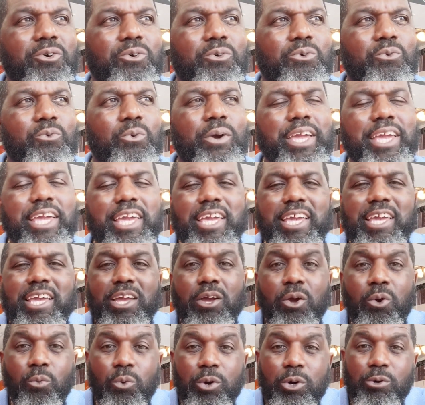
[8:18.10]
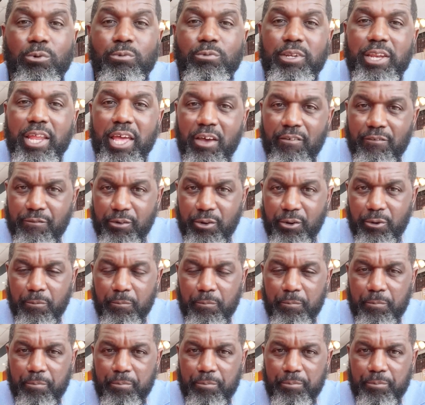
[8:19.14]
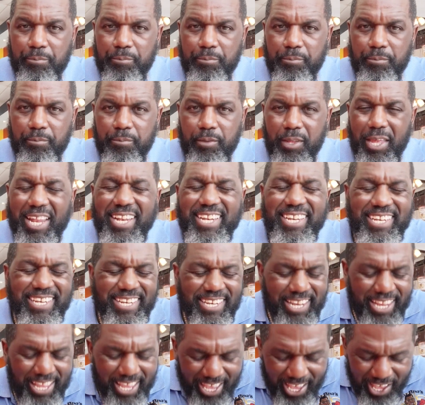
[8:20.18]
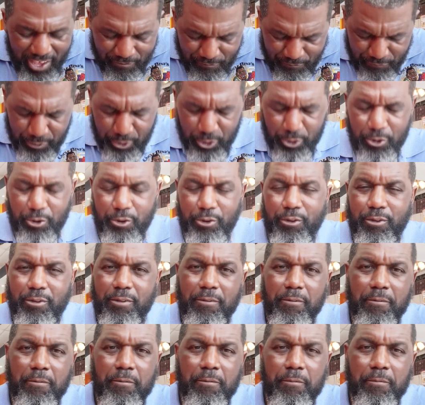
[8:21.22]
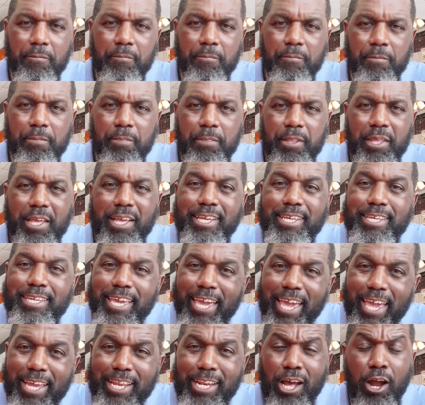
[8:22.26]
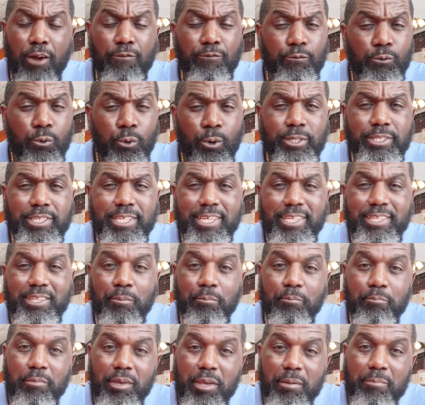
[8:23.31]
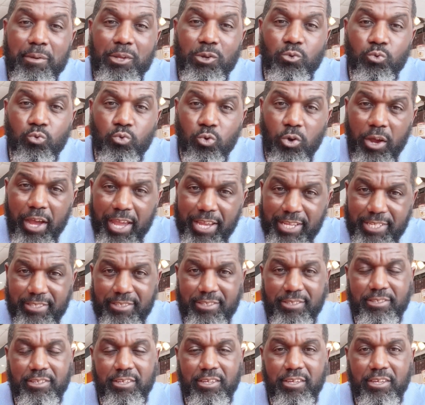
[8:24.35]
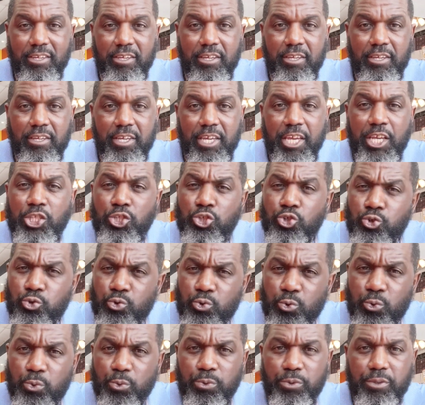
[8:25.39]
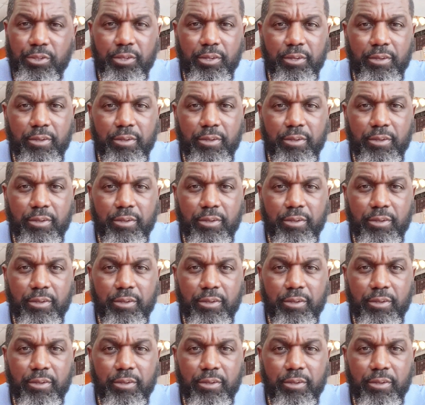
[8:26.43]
We will never, never gain our 14th Amendment rights in truth